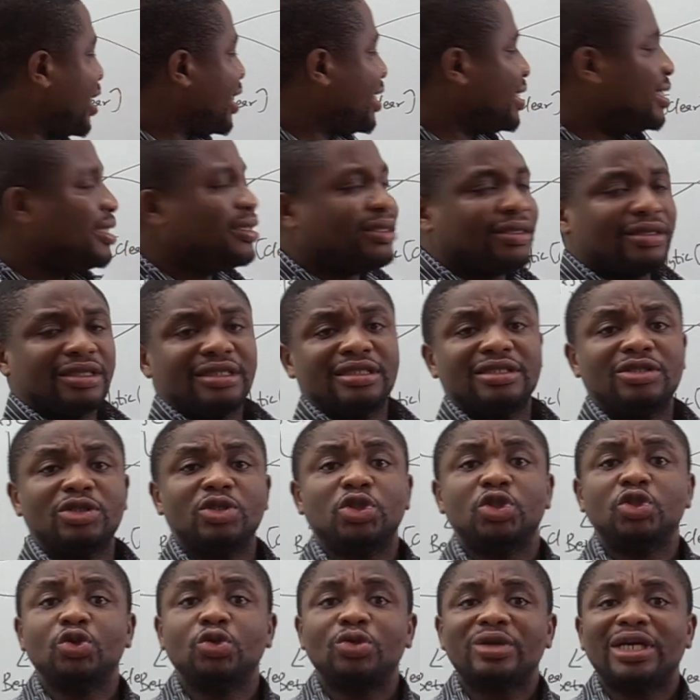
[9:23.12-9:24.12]
And
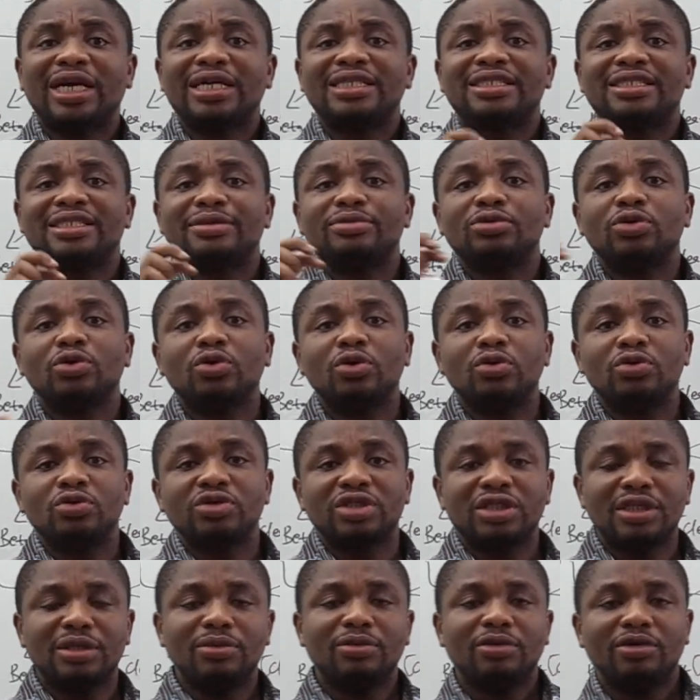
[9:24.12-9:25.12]
you should know that
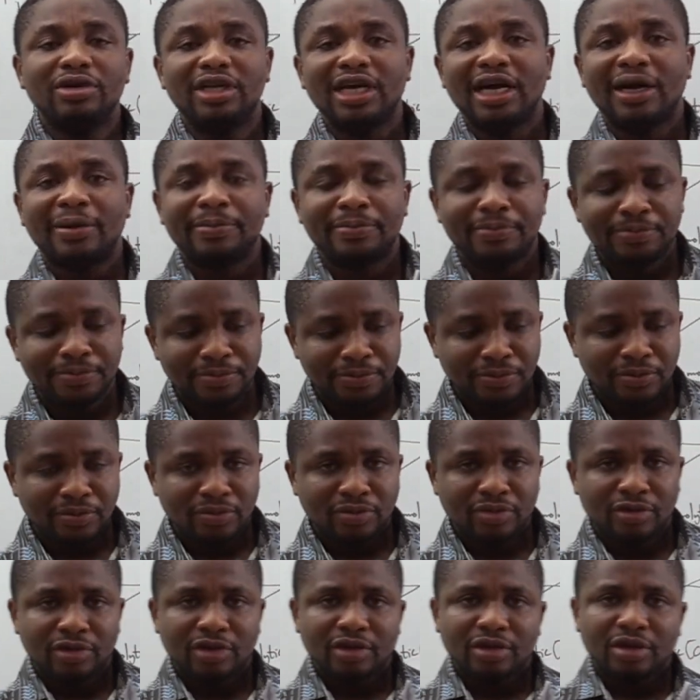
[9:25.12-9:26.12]
Streptococcus pneumonia
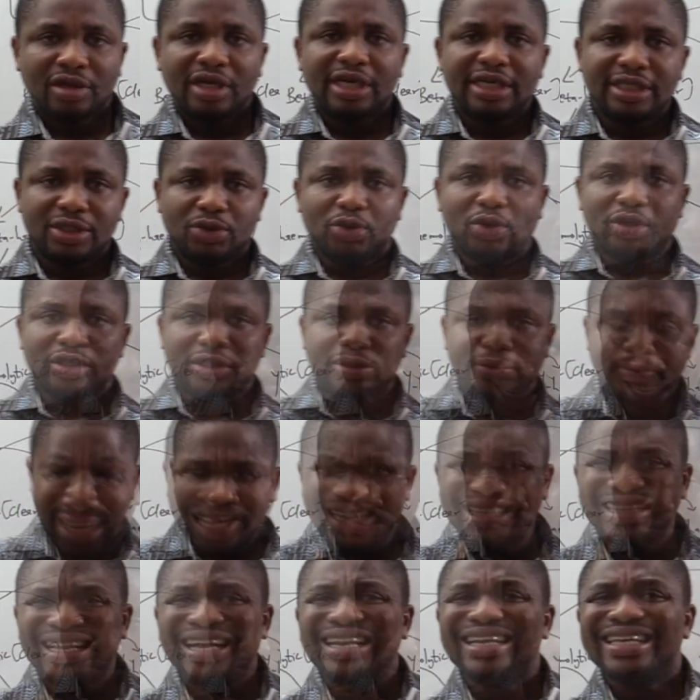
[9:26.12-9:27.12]
is what?
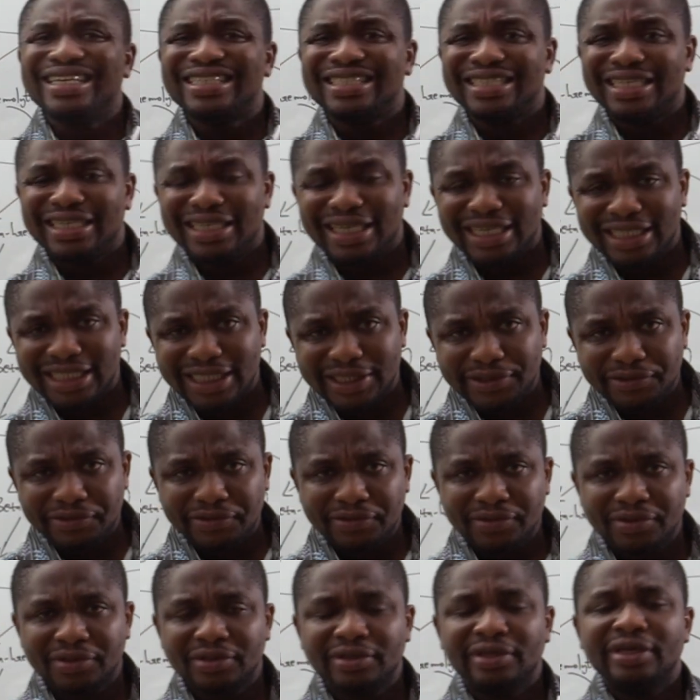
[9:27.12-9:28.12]
Catalase
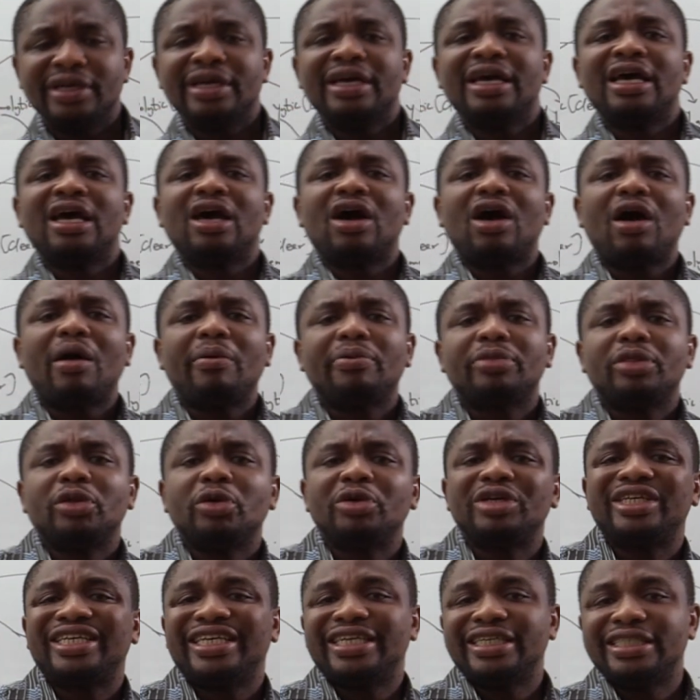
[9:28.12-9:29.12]
negative,
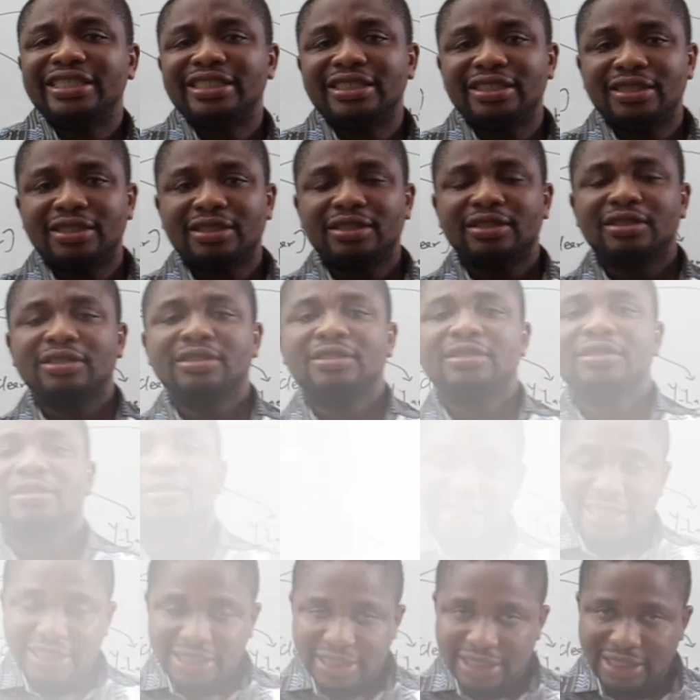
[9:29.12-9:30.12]
aftokin
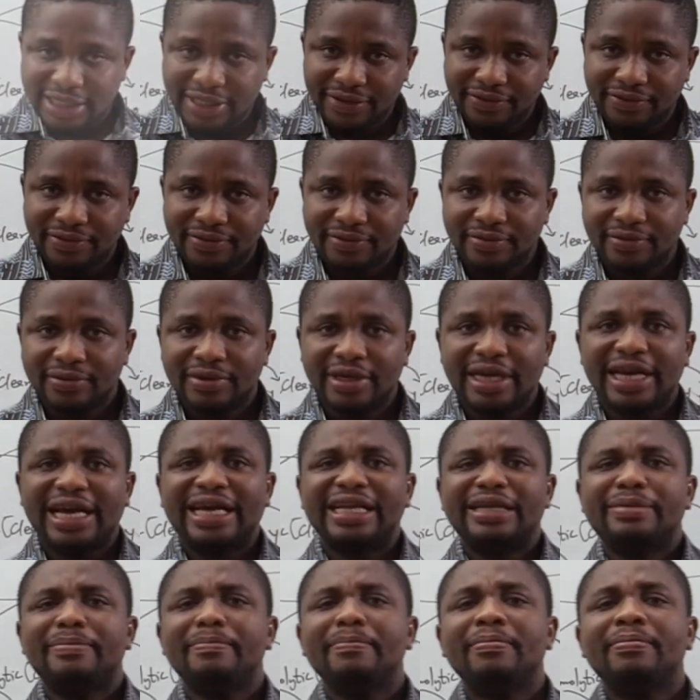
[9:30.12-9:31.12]
sensitive,
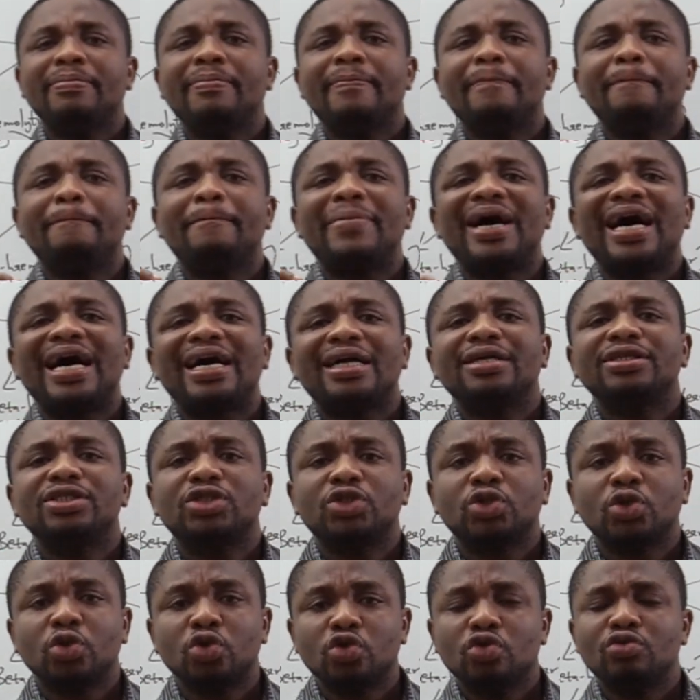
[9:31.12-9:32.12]
and
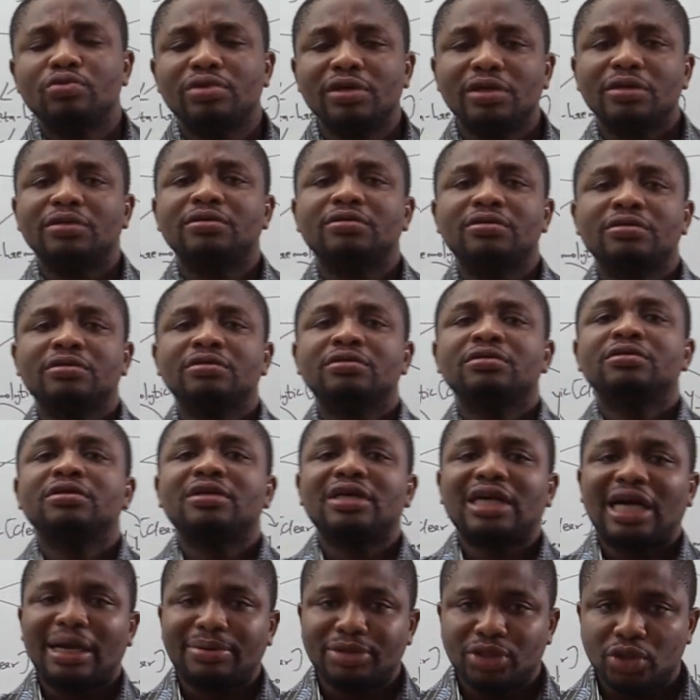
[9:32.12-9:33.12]
bile-soluble
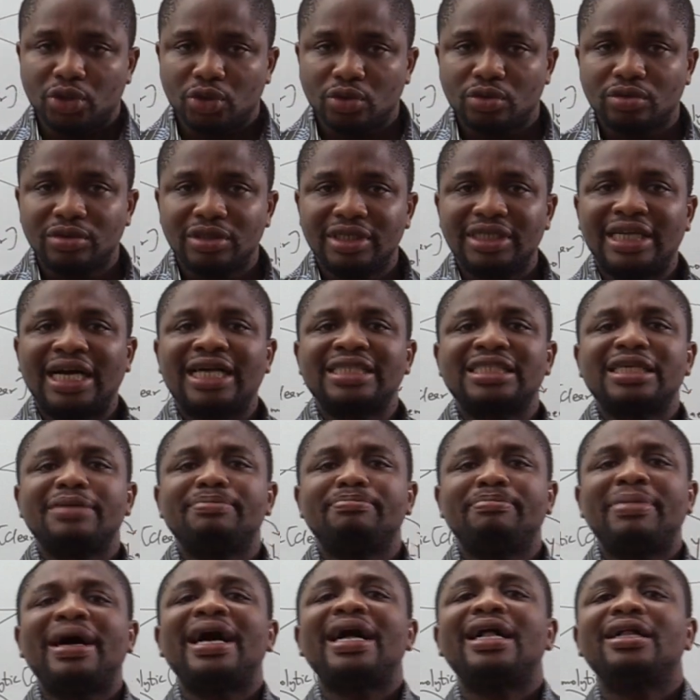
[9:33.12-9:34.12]
capsule. It has
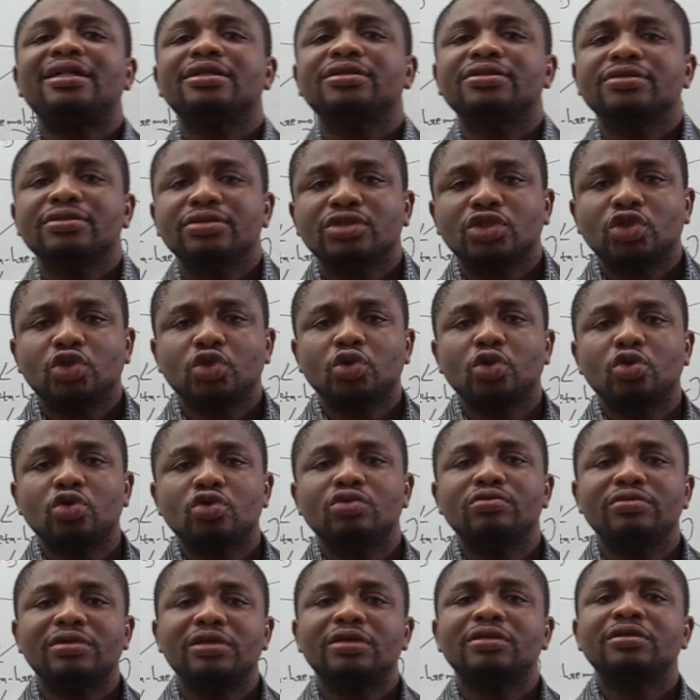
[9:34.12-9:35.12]
a
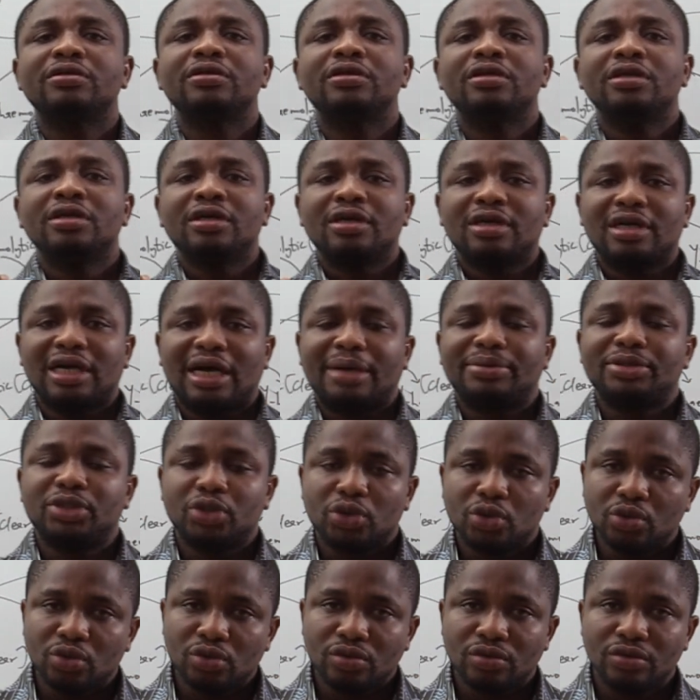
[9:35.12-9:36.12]
bile-soluble
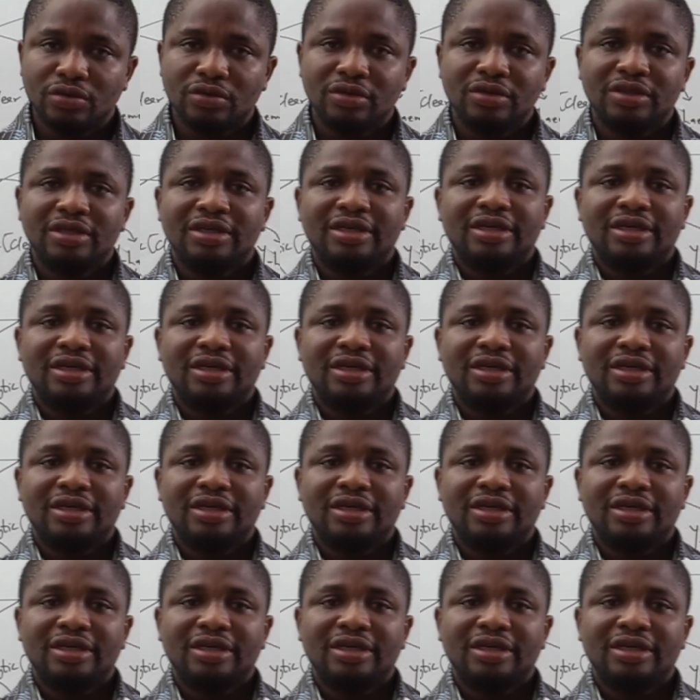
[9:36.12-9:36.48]
capsule.